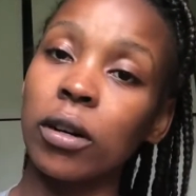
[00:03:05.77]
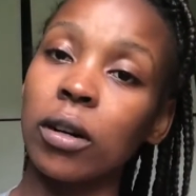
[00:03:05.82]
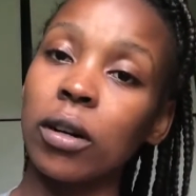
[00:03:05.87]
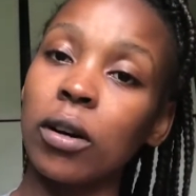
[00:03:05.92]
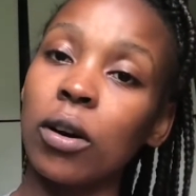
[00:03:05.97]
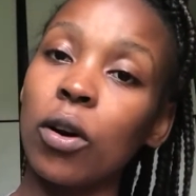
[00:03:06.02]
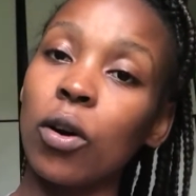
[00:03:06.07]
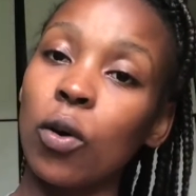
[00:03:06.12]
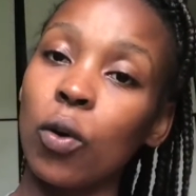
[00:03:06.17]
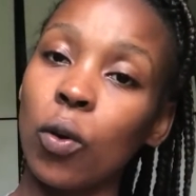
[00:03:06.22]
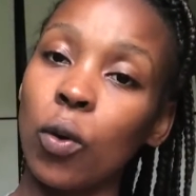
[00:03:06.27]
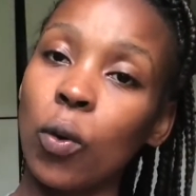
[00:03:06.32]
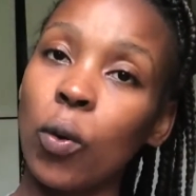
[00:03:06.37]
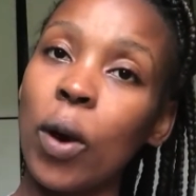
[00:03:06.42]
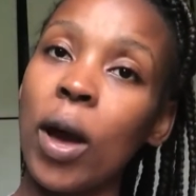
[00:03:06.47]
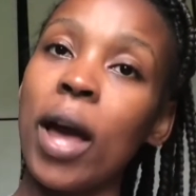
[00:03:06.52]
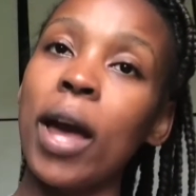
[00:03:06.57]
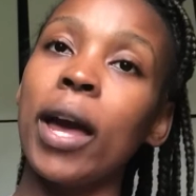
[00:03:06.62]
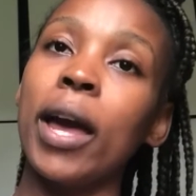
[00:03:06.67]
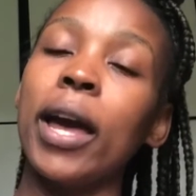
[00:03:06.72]
O
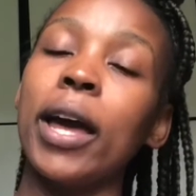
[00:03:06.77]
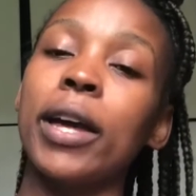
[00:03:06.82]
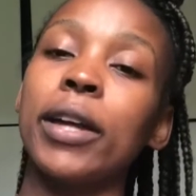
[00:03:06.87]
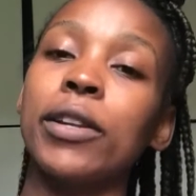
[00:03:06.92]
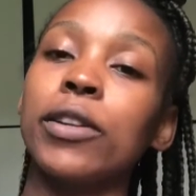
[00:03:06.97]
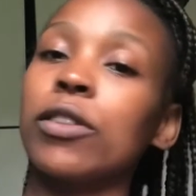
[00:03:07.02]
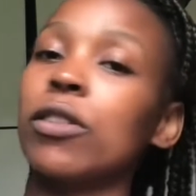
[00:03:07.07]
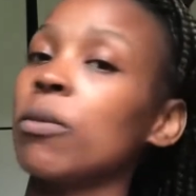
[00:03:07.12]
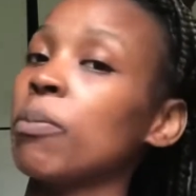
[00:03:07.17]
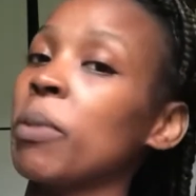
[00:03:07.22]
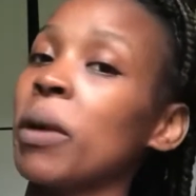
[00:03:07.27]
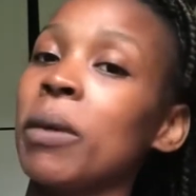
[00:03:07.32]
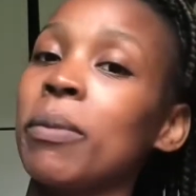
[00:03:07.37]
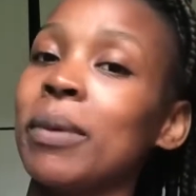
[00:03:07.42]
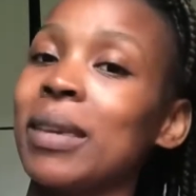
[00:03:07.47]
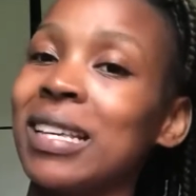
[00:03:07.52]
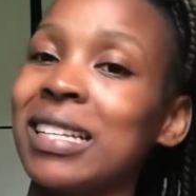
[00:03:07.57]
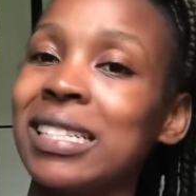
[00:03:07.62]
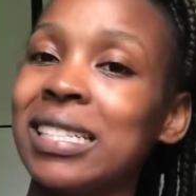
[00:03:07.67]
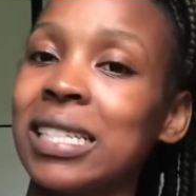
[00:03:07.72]
and the baby
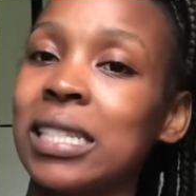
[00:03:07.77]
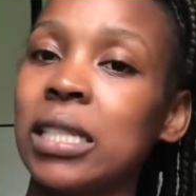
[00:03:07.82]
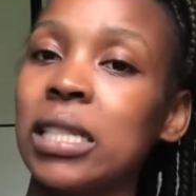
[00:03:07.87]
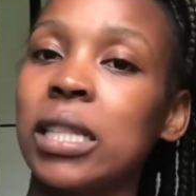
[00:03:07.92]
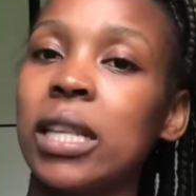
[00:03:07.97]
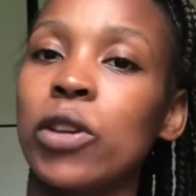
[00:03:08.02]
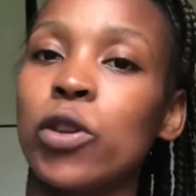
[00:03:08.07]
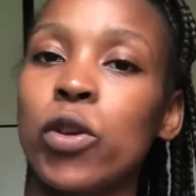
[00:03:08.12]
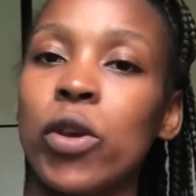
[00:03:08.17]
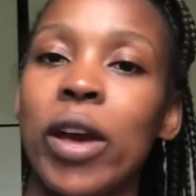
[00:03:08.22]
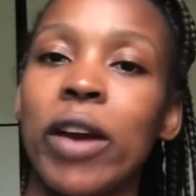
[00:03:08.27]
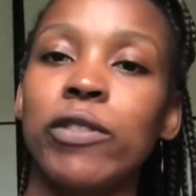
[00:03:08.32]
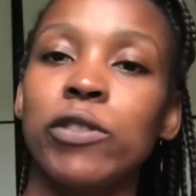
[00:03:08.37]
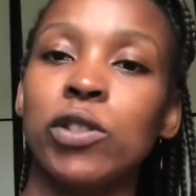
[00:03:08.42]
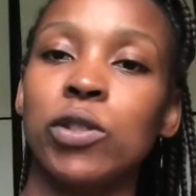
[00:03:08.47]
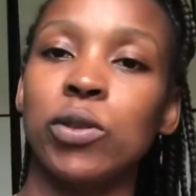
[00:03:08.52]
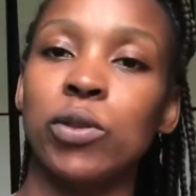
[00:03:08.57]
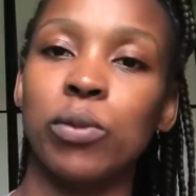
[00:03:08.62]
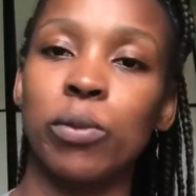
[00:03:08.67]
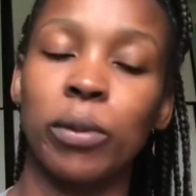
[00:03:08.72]
isn't, then you have
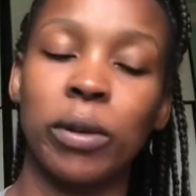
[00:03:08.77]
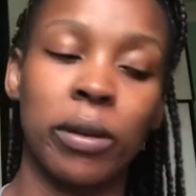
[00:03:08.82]
to